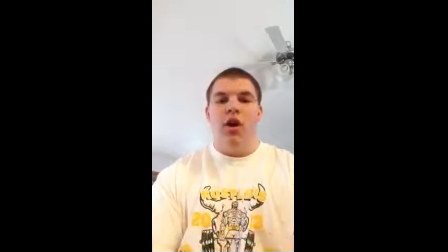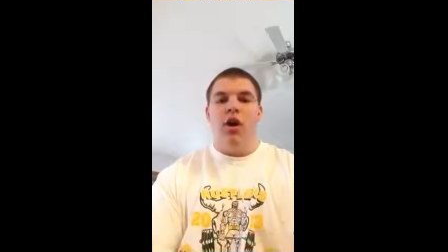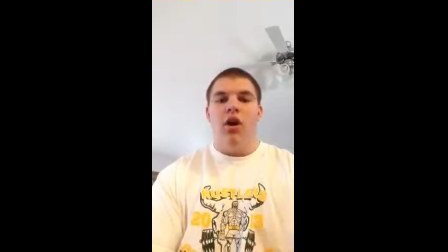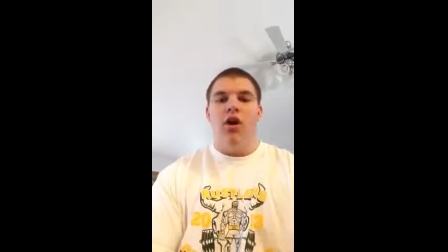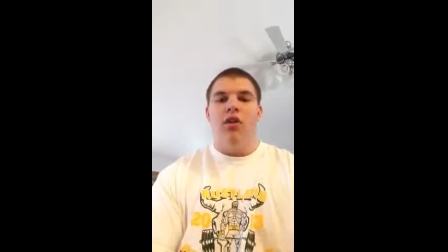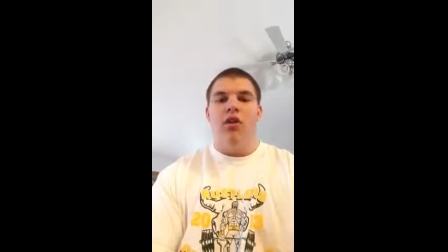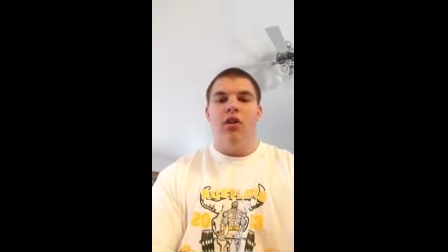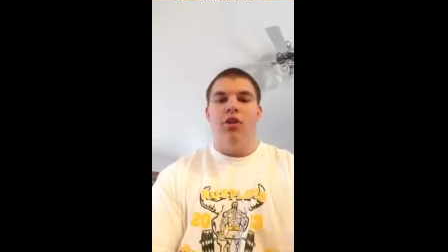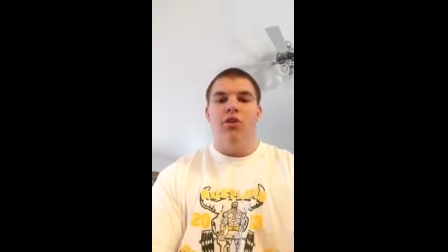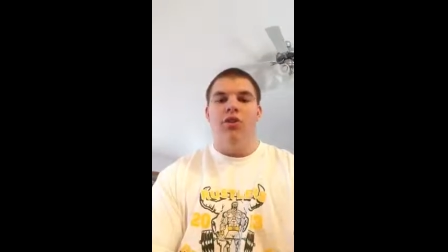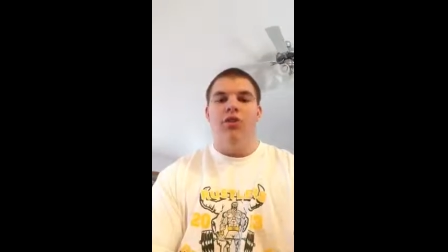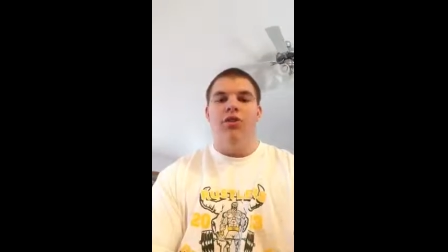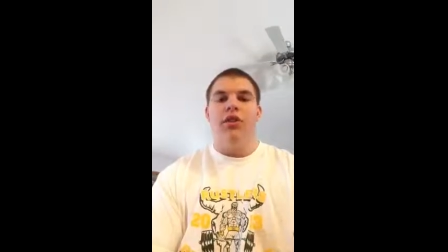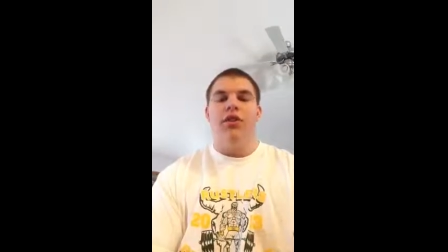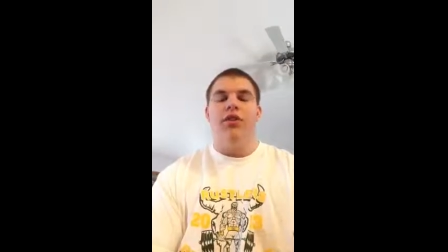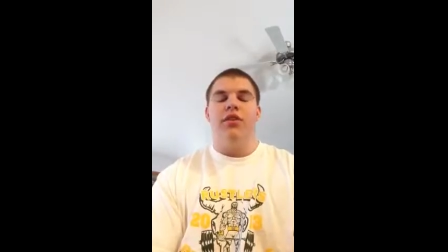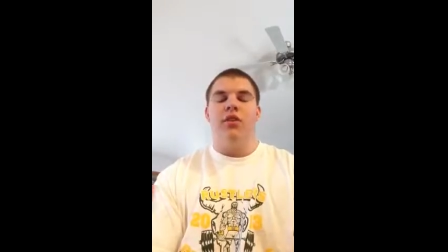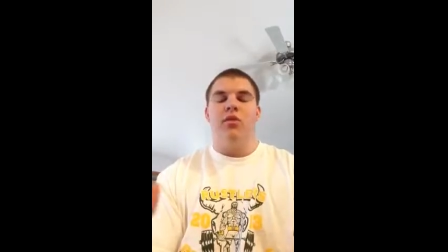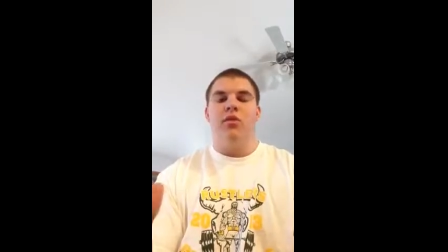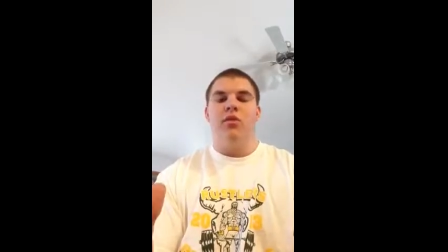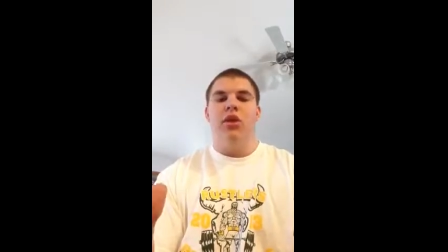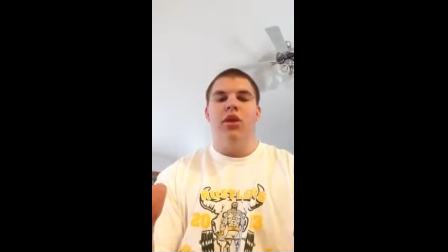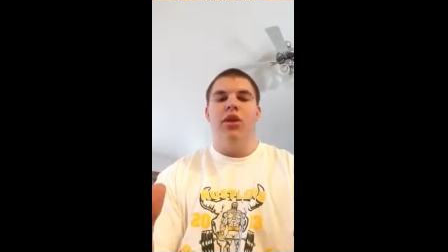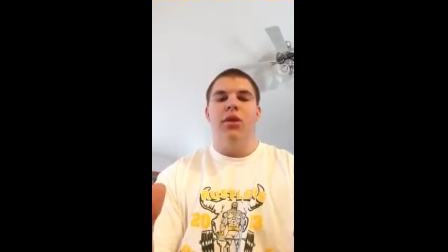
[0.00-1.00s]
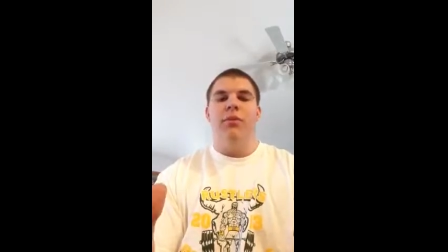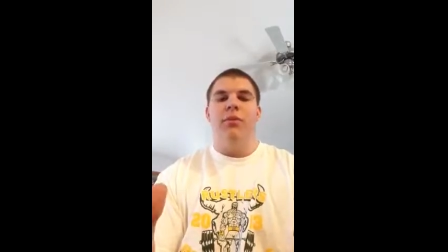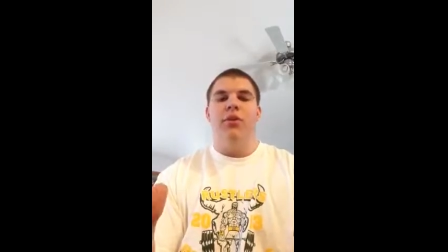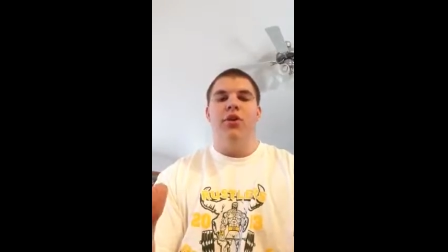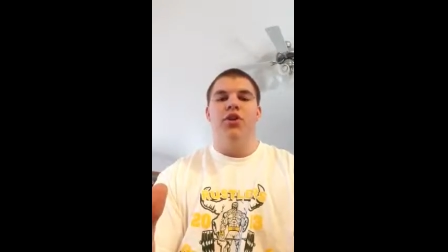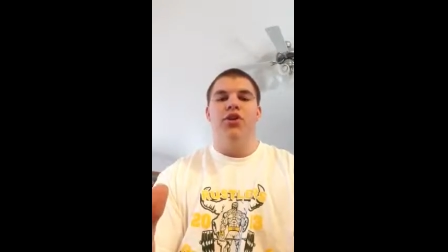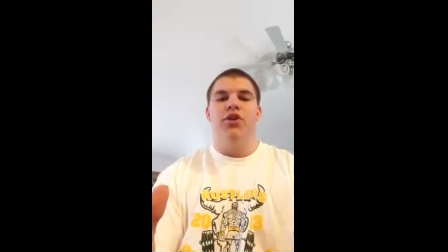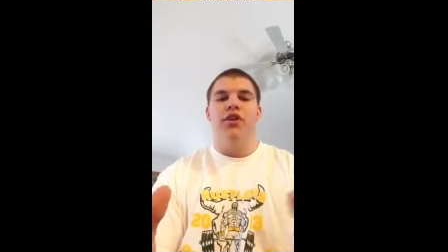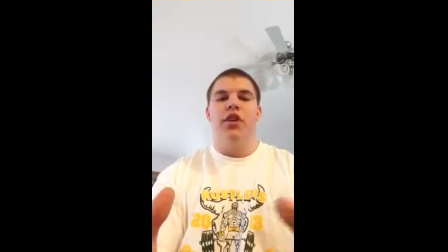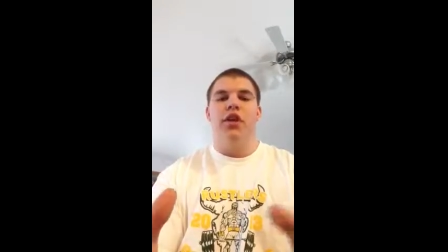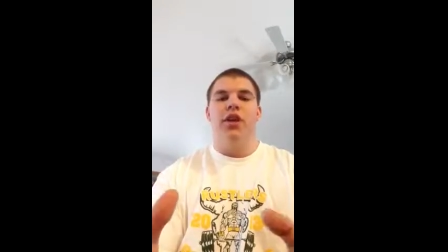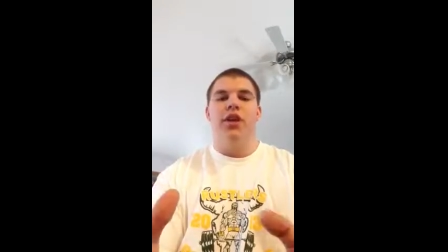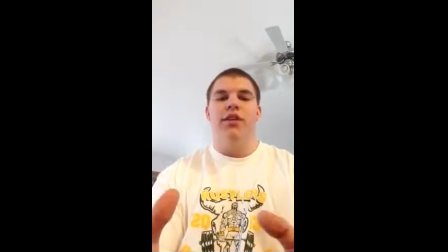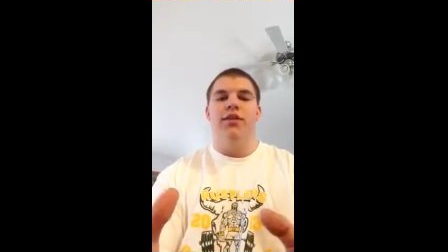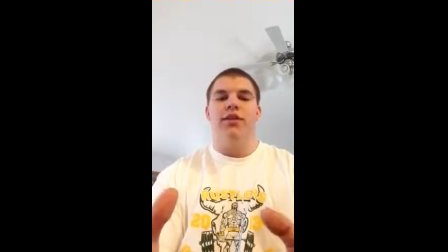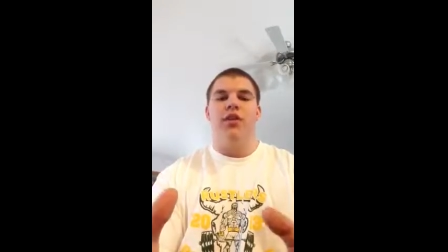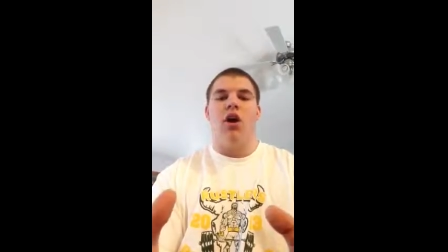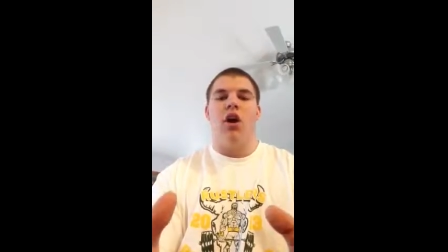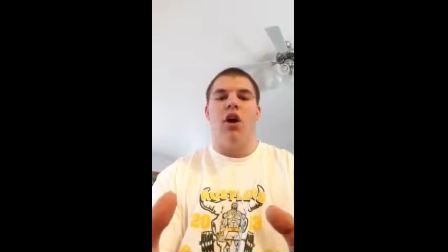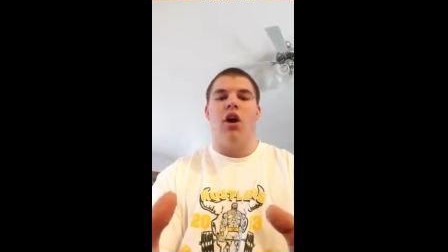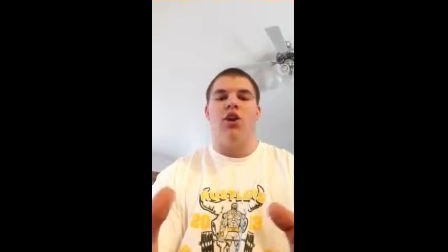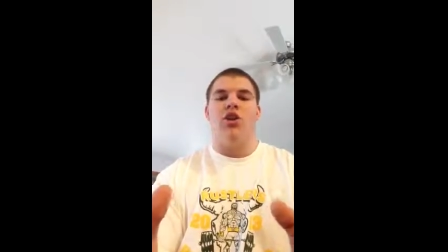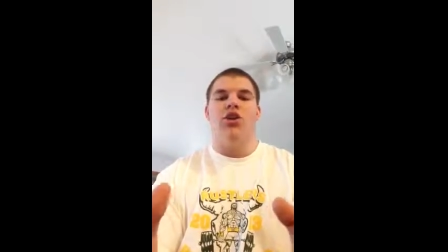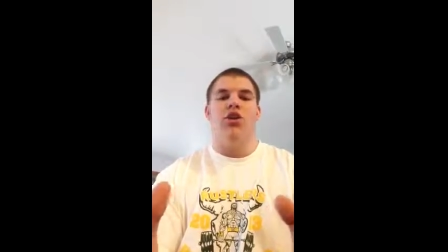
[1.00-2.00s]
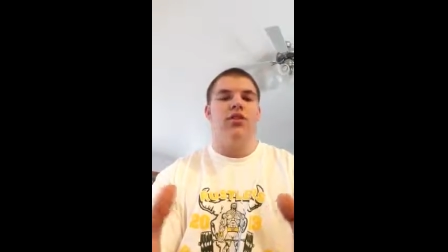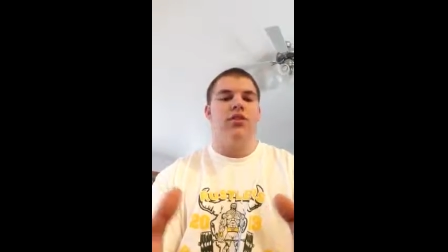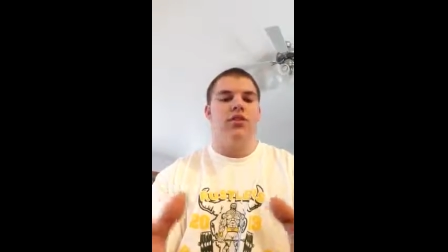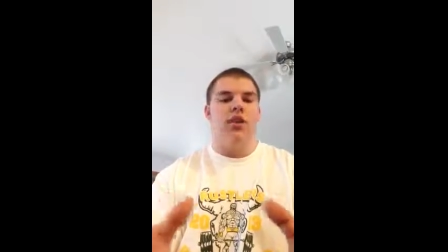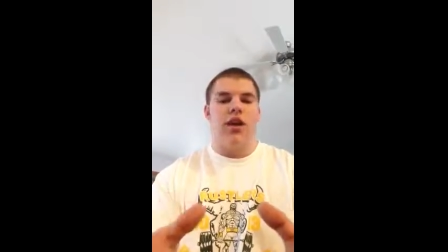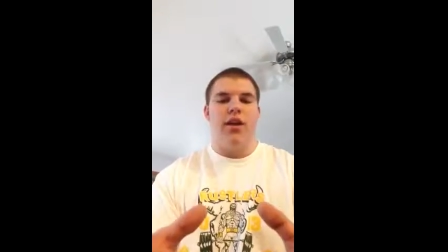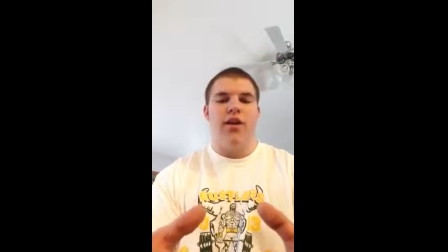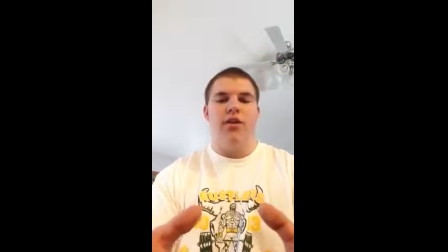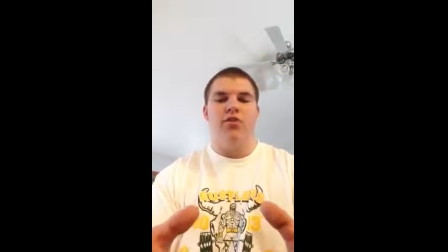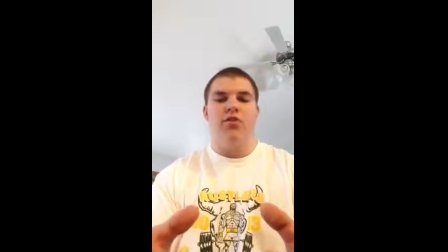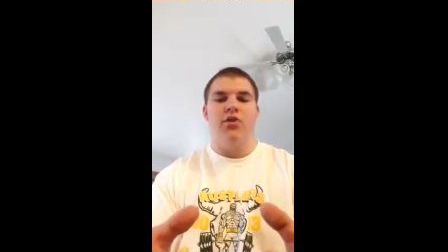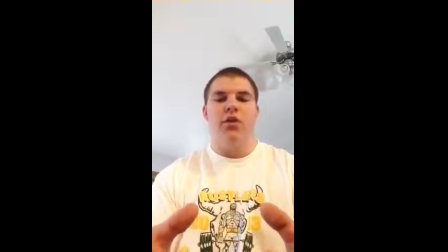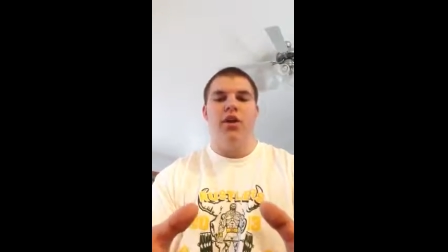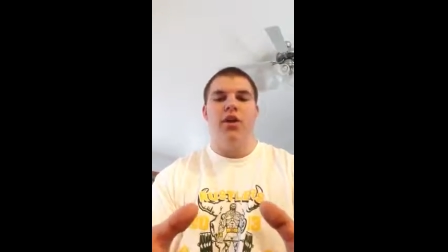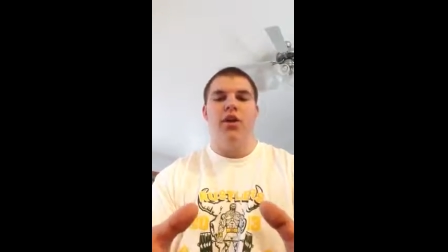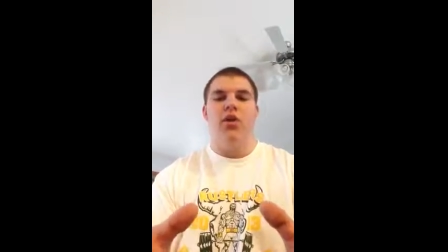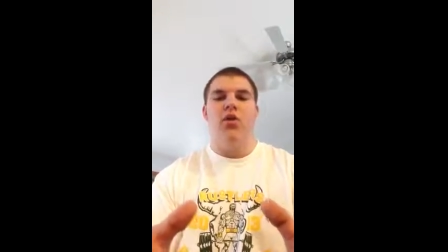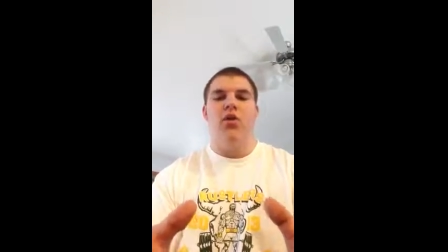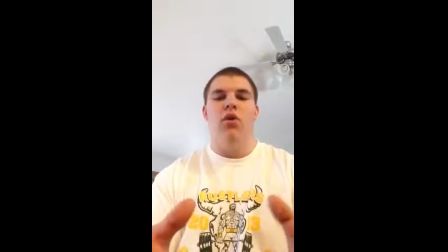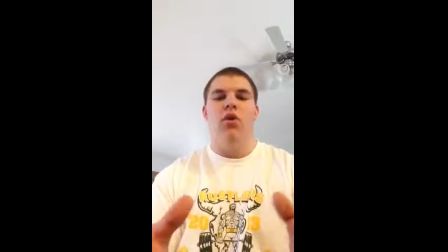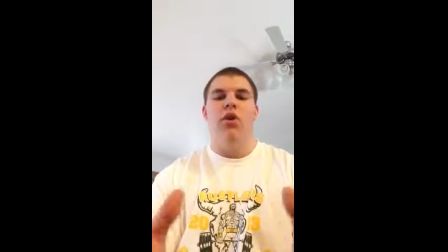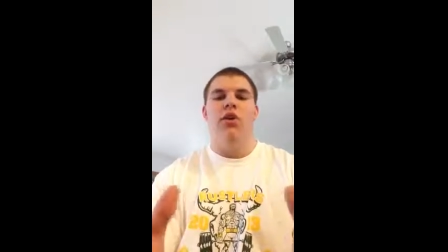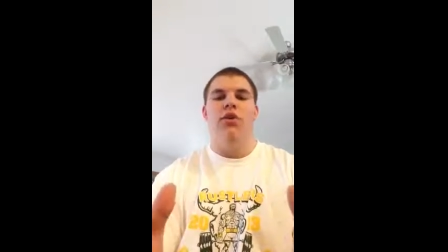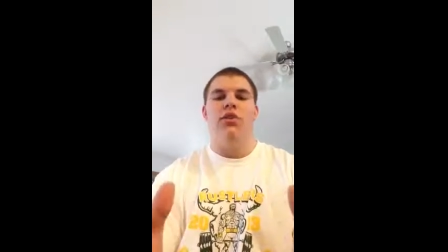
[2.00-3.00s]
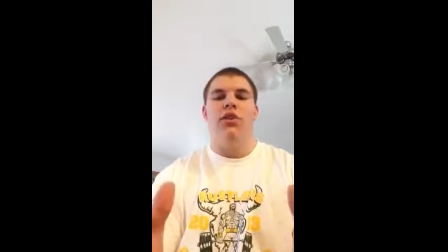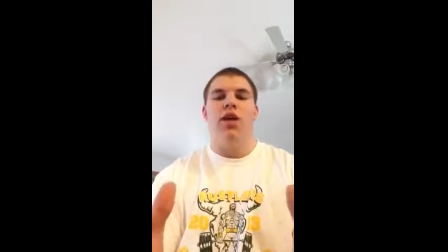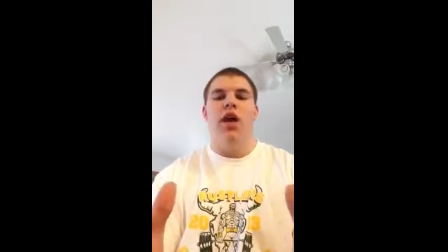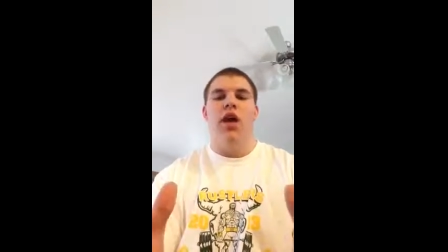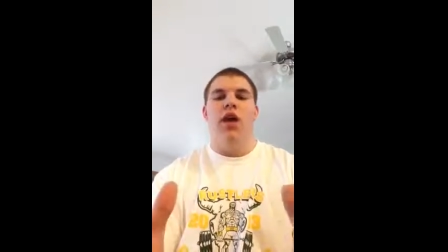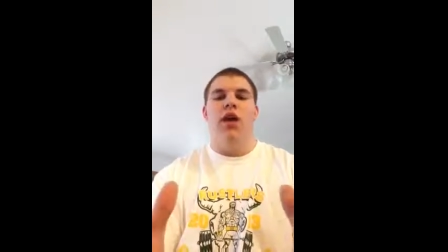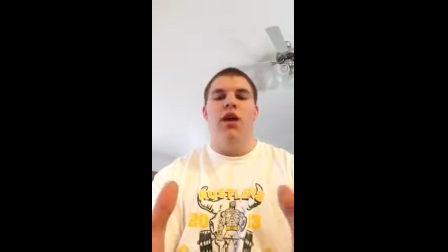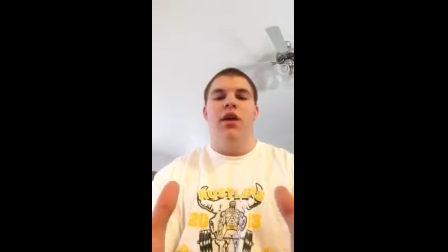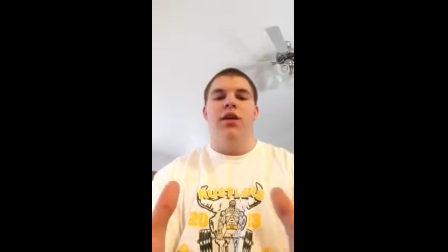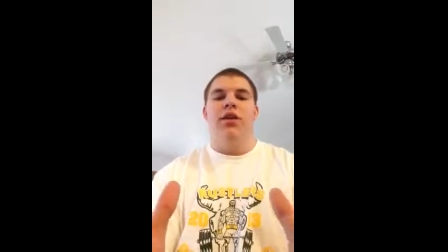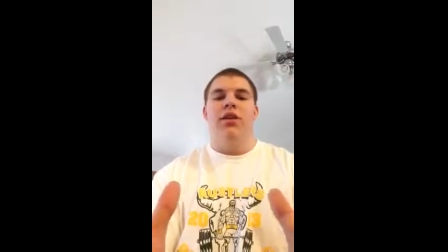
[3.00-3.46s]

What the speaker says: But the new thing they're really pushing is auctions. And it's really cool because